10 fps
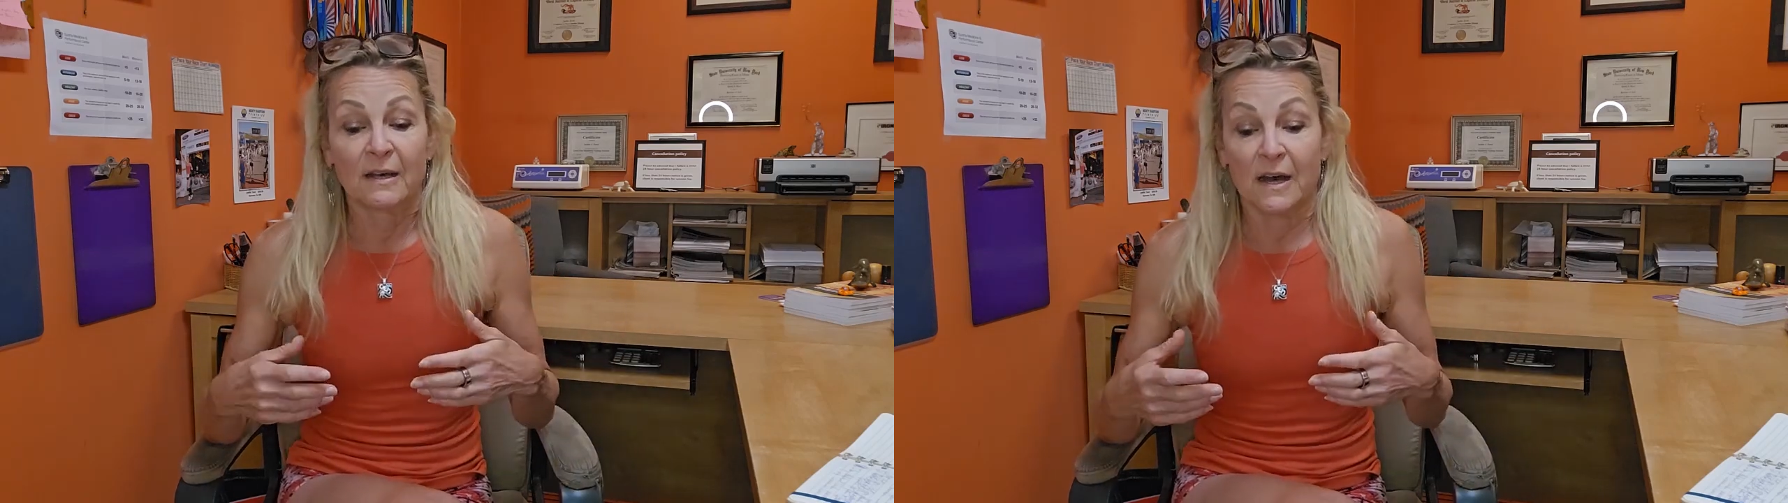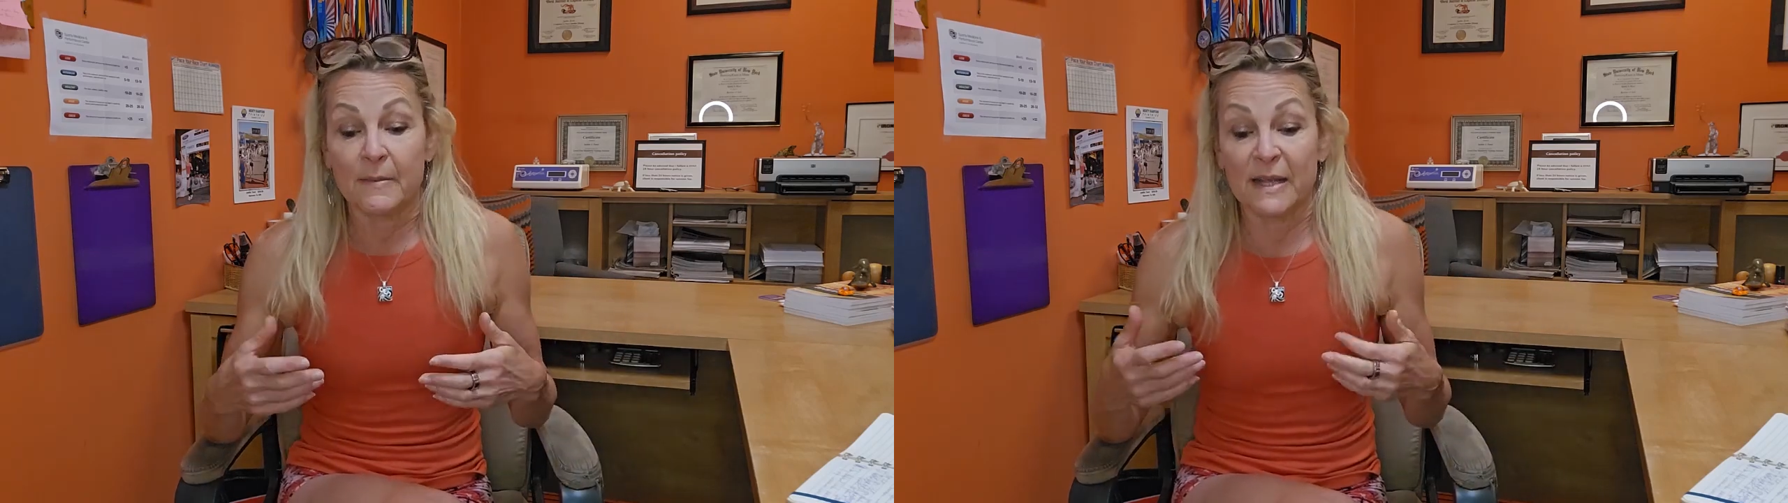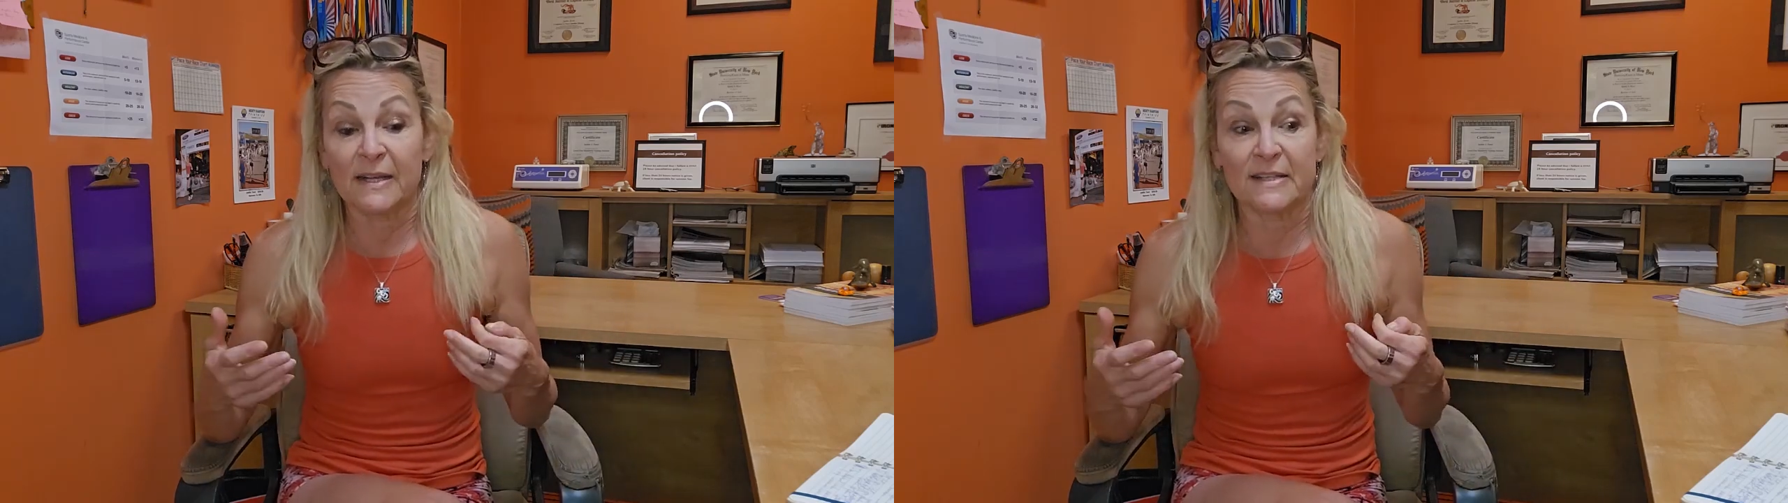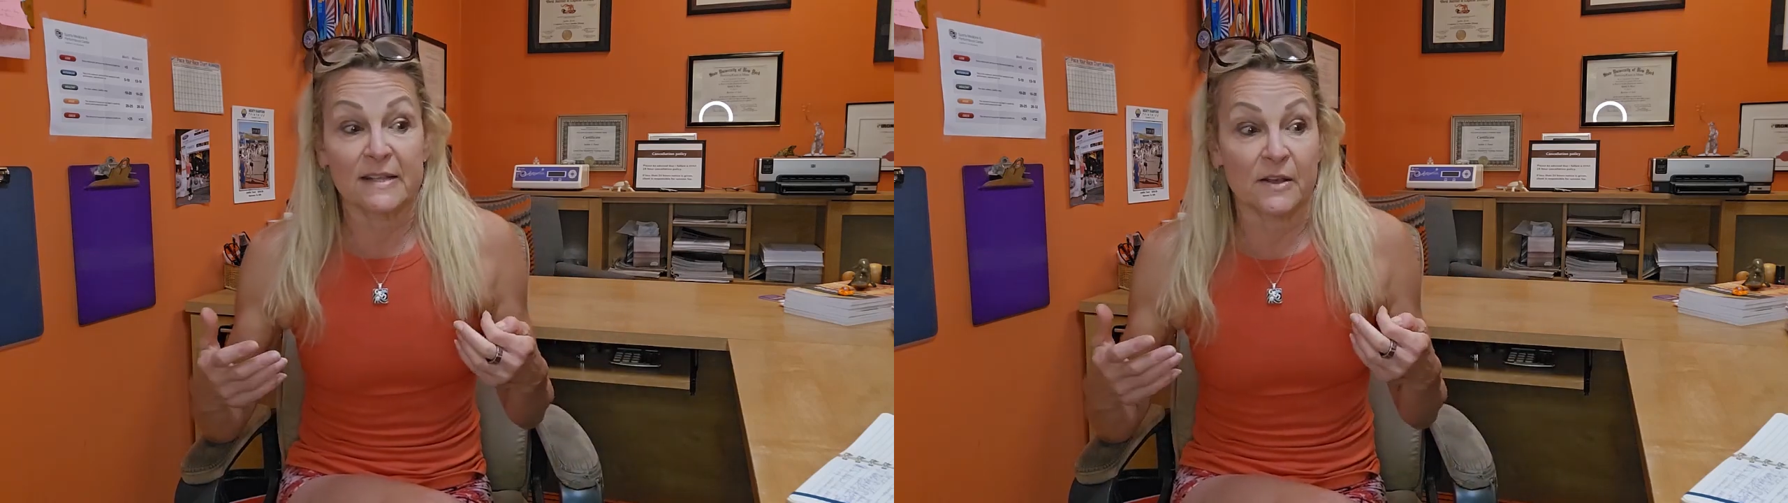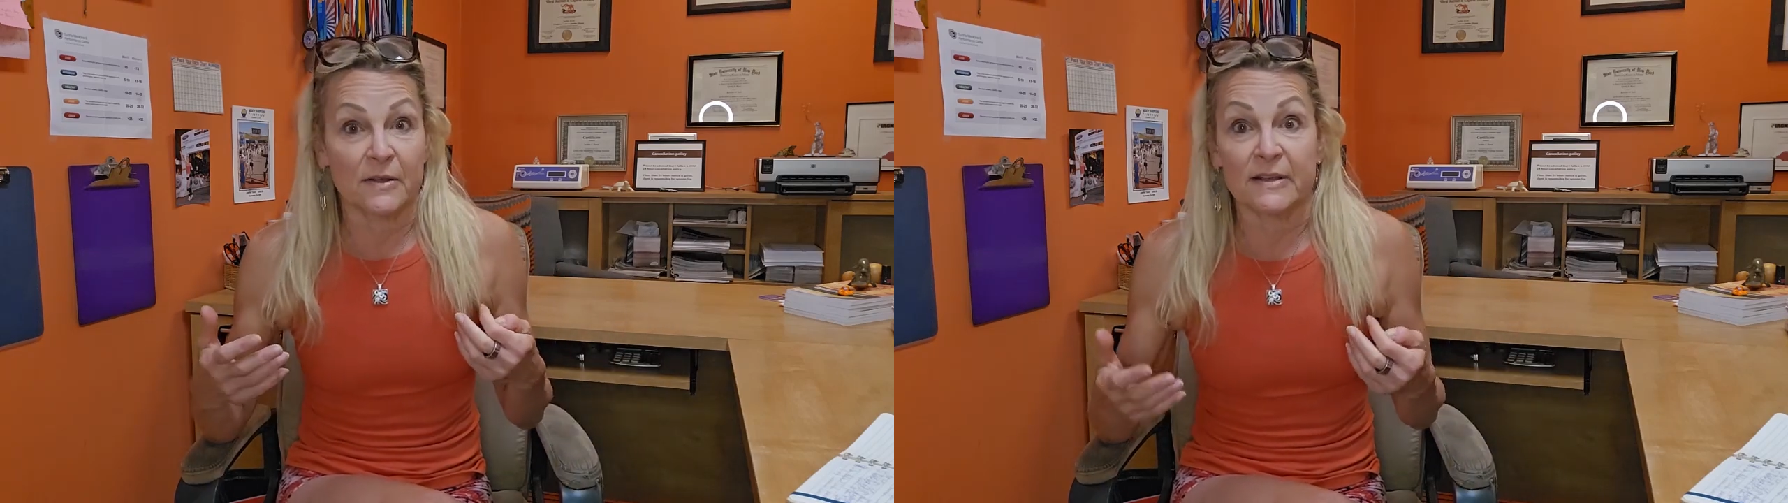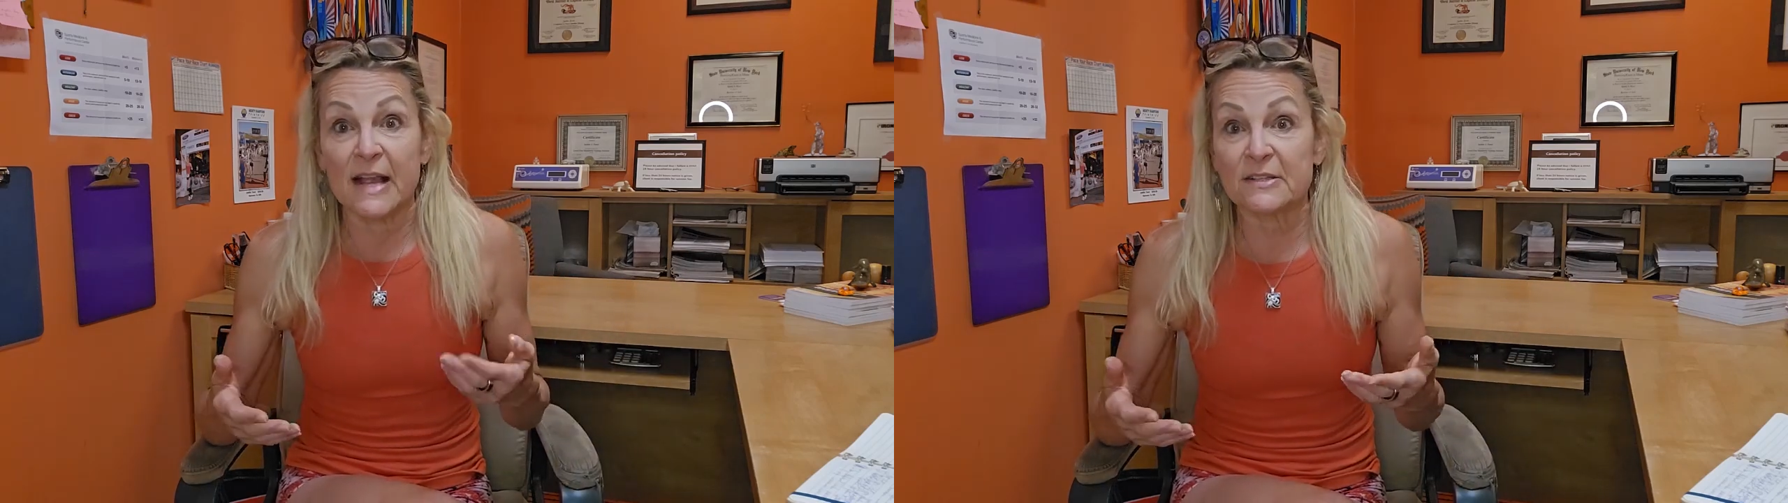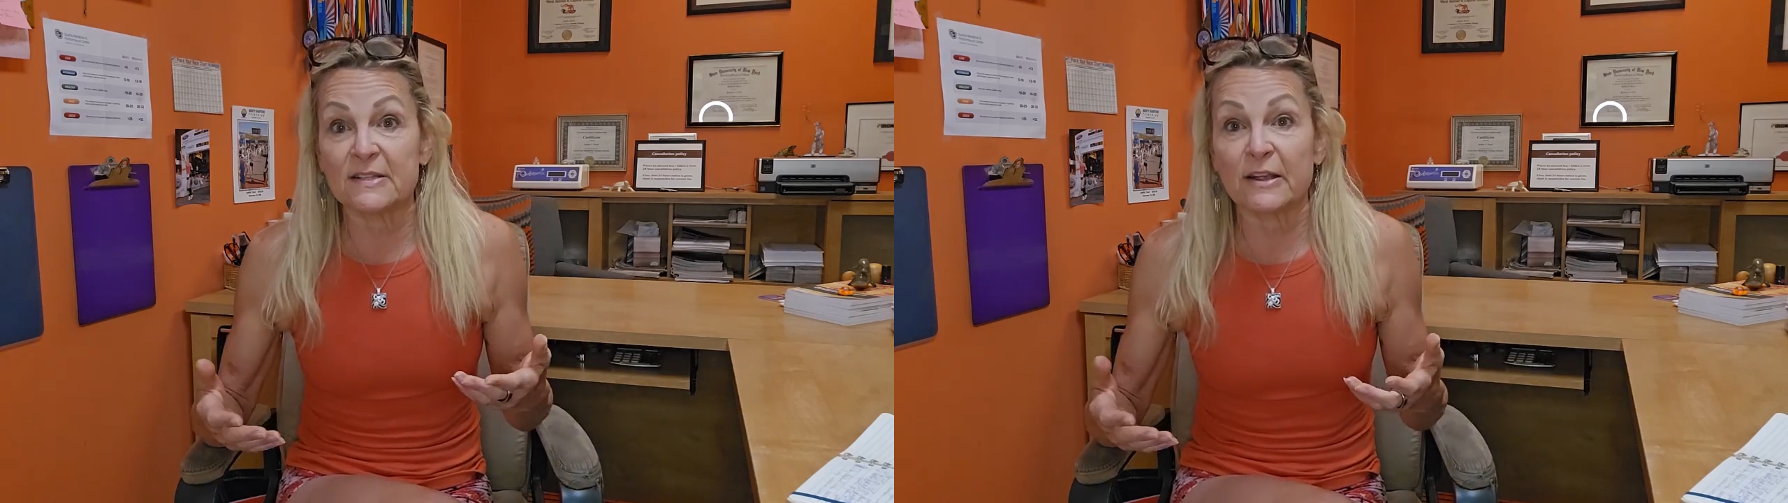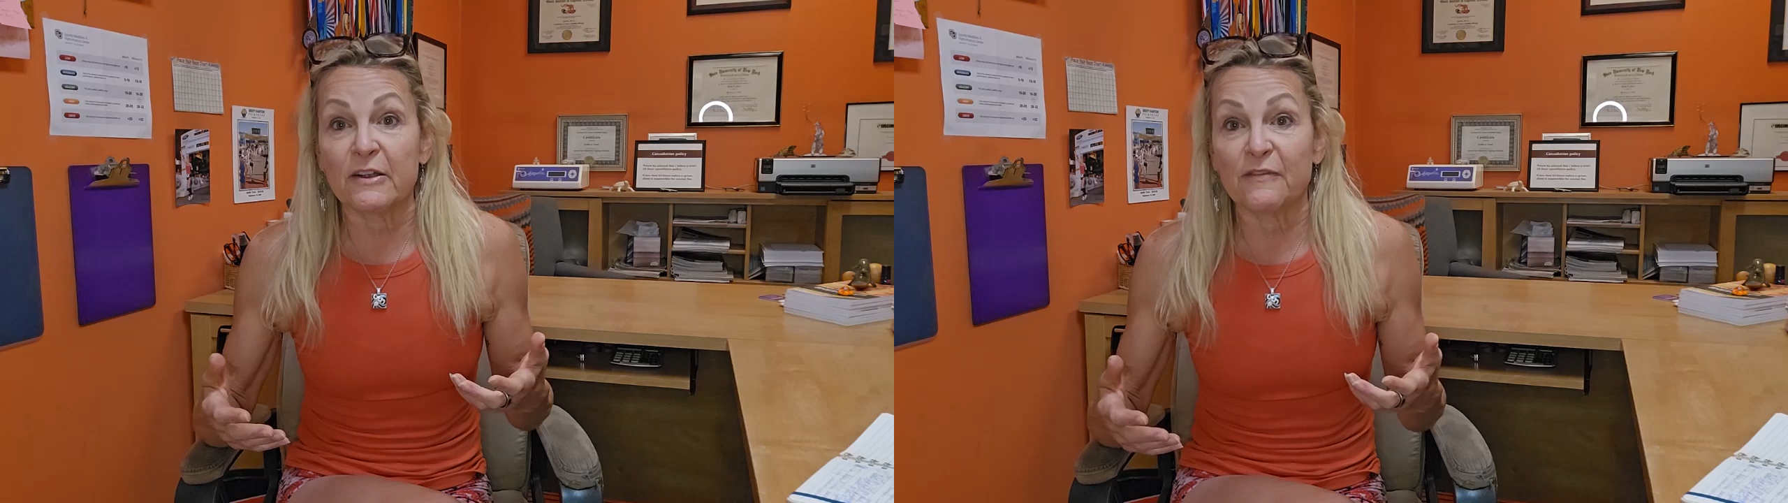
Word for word: Um, it is necessary